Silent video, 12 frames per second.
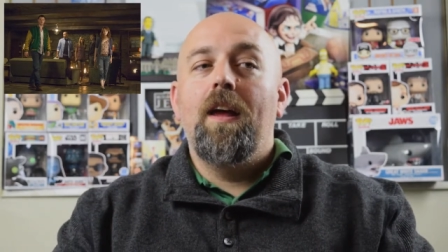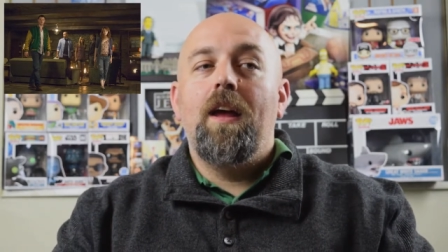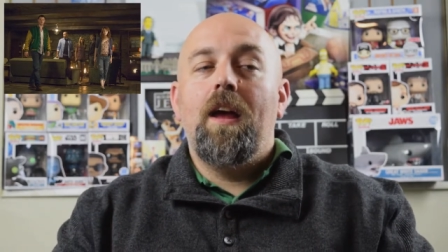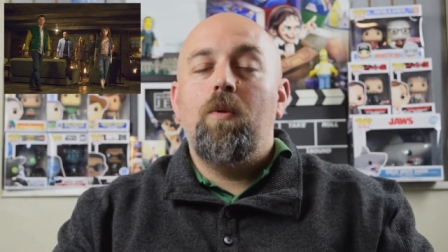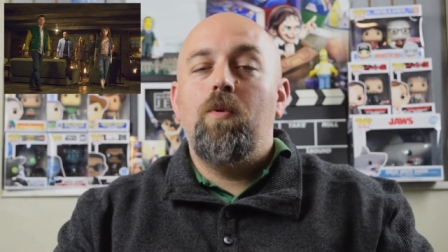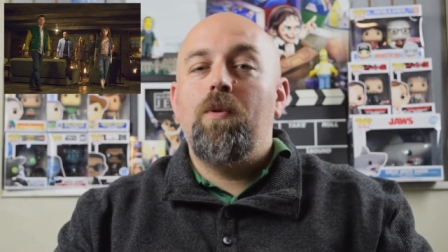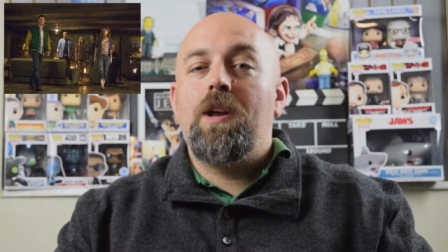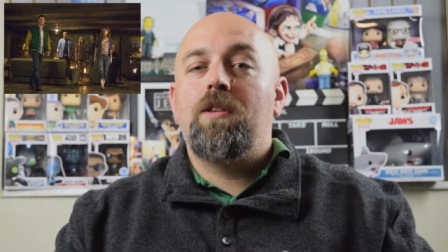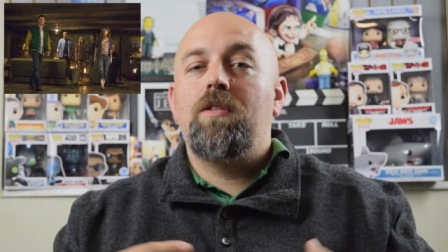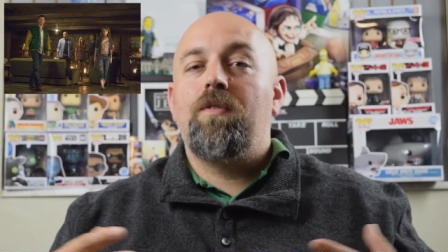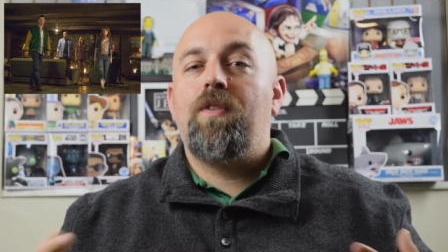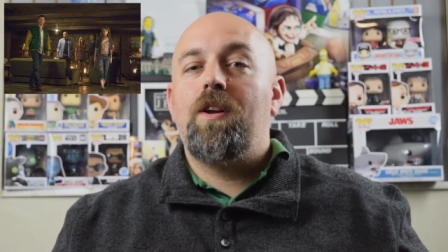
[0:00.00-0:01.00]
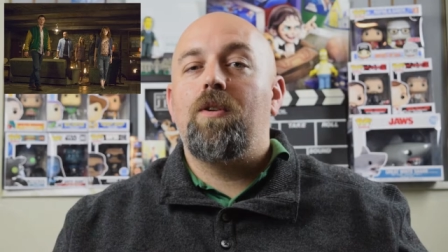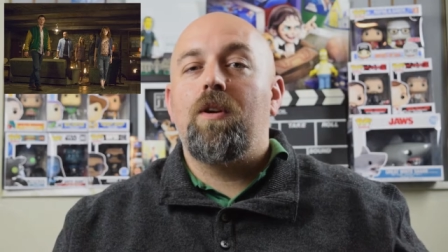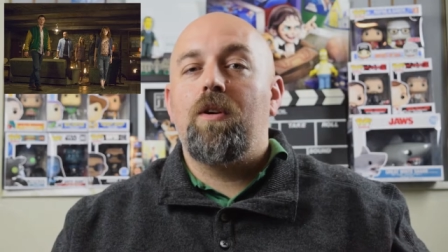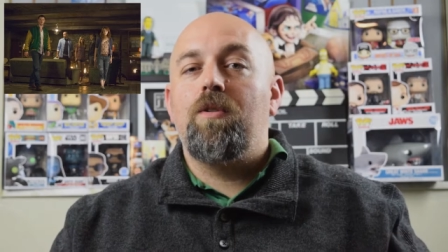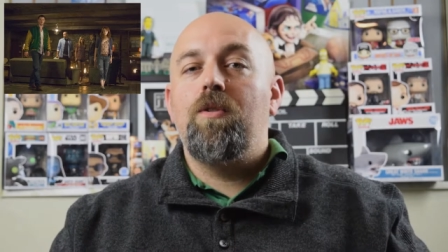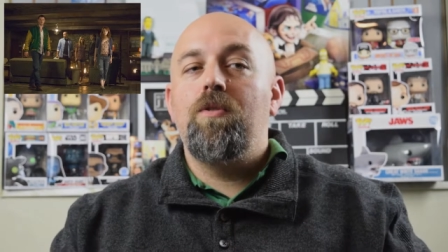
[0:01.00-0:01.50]
And when we get to the final
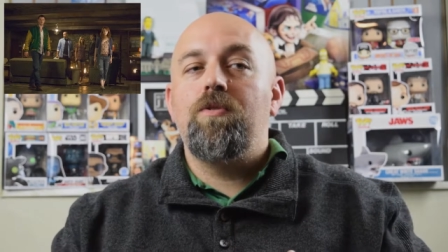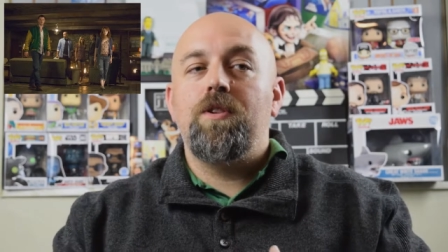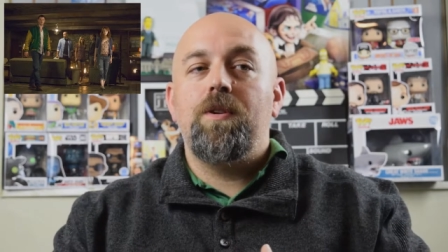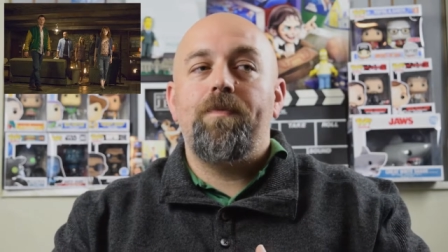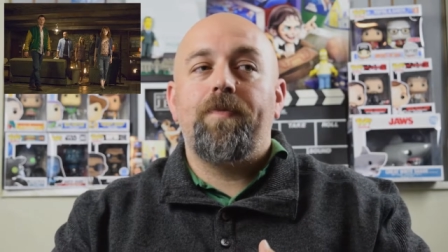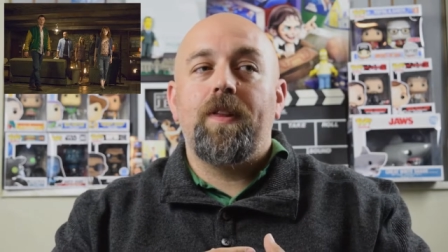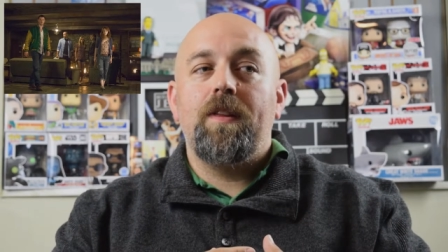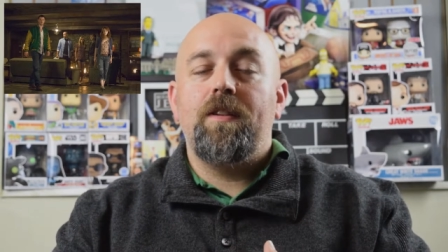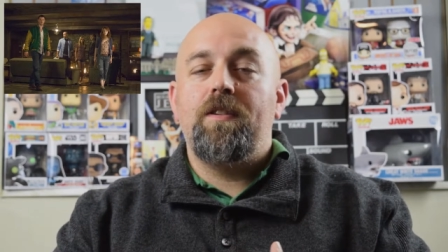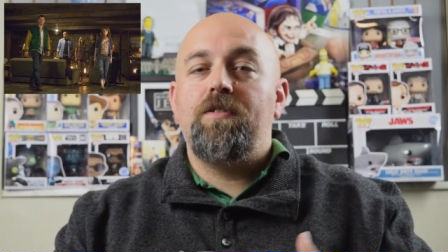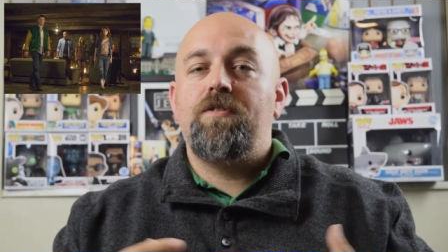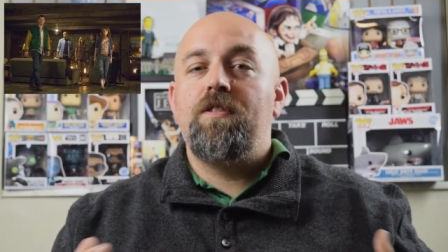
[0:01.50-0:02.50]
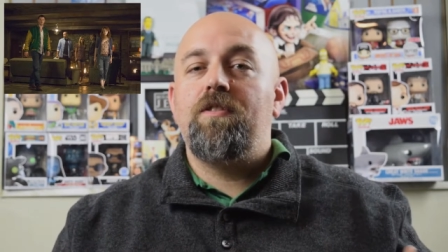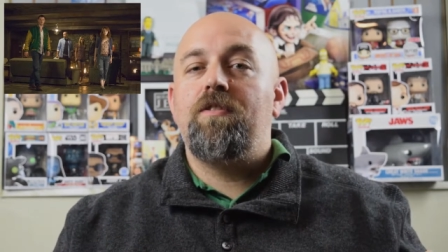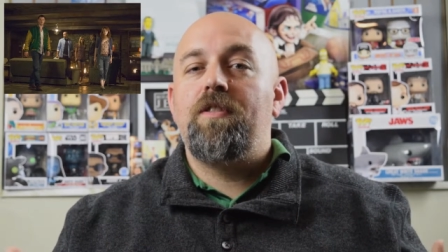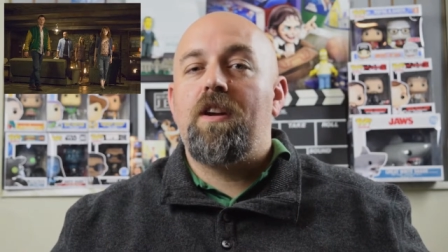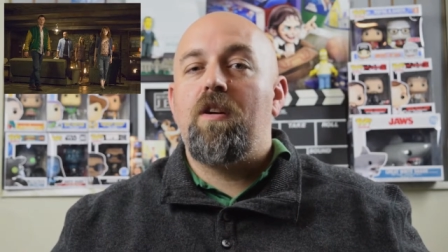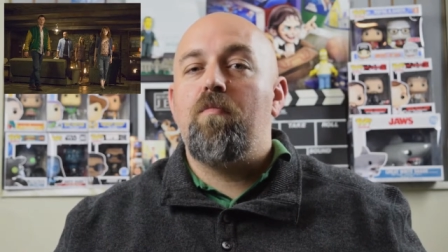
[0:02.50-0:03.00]
conclusion, the decisions
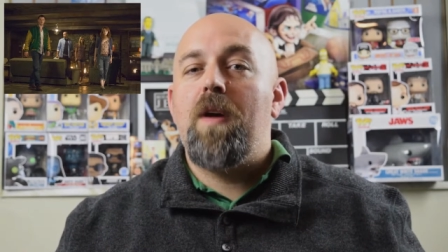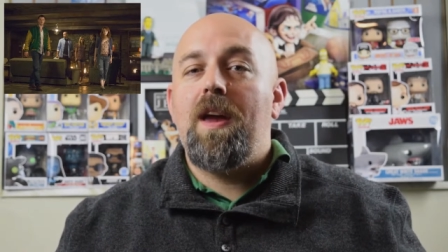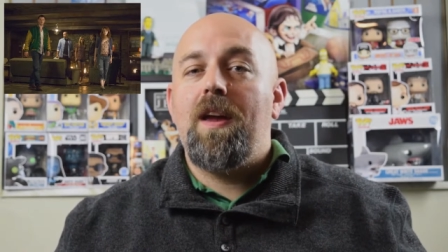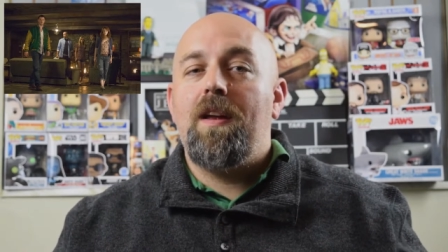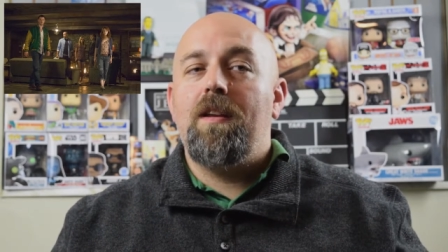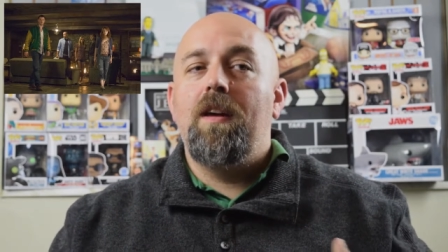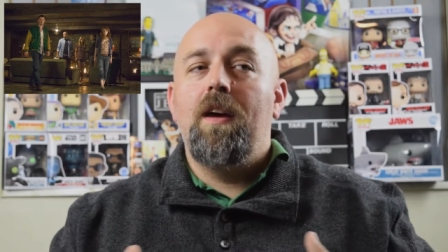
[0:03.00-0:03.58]
that are made